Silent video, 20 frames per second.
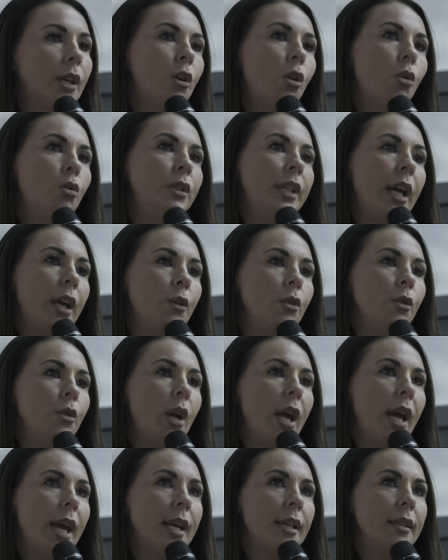Cole now
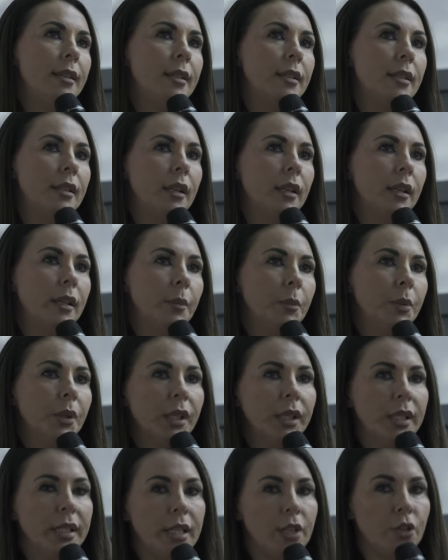is
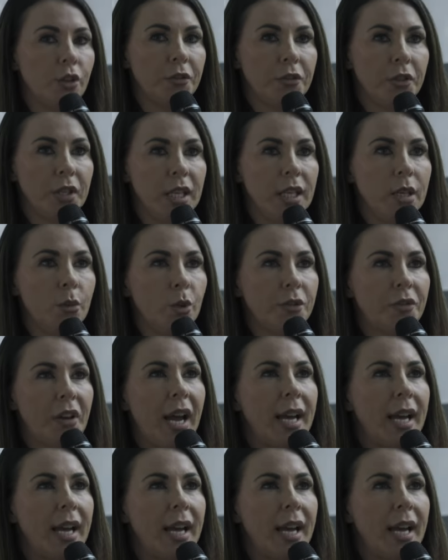completely seizure-free. We've